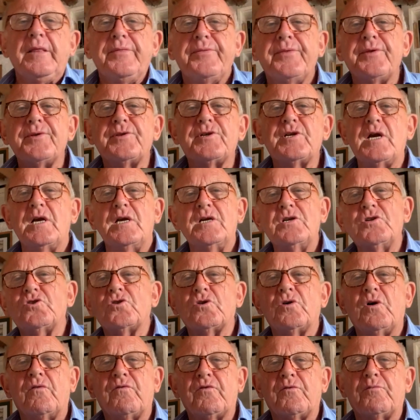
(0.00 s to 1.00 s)
The
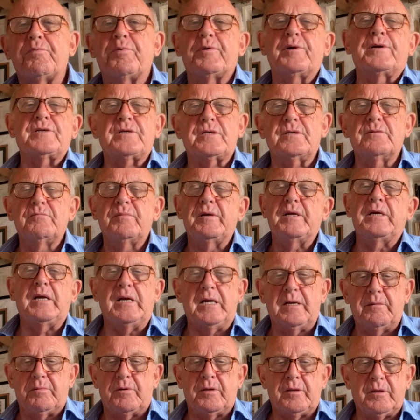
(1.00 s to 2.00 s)
danger of a person being
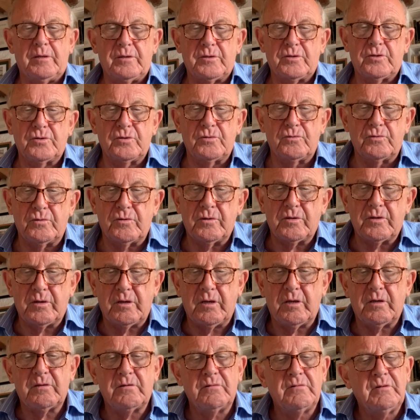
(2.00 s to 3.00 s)
able
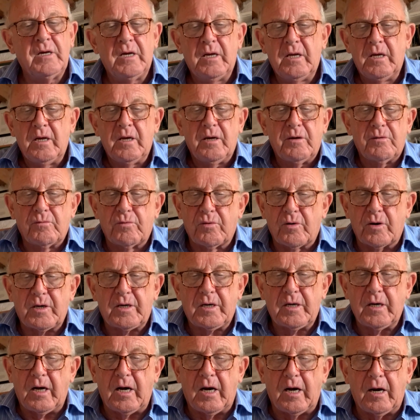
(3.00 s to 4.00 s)
to
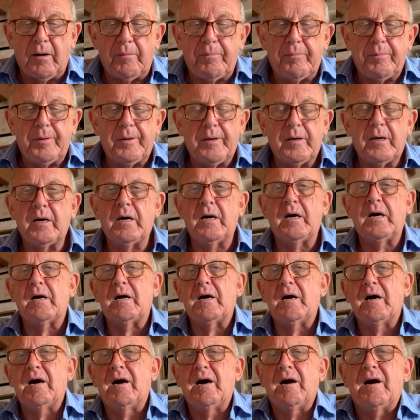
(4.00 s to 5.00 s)
work up
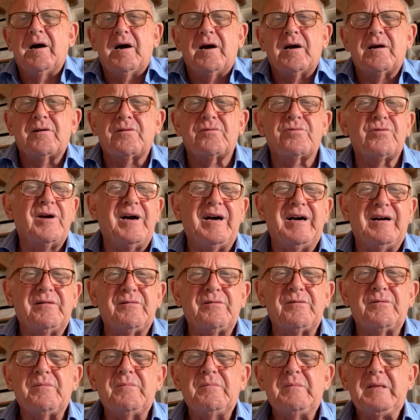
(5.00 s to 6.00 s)
a
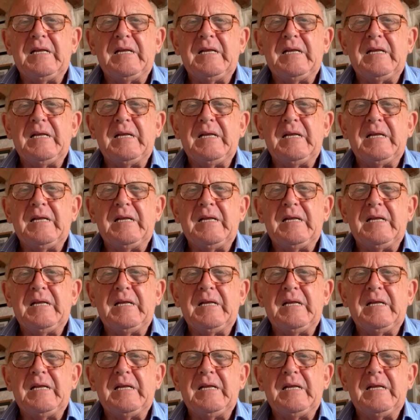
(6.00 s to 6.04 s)
crowd.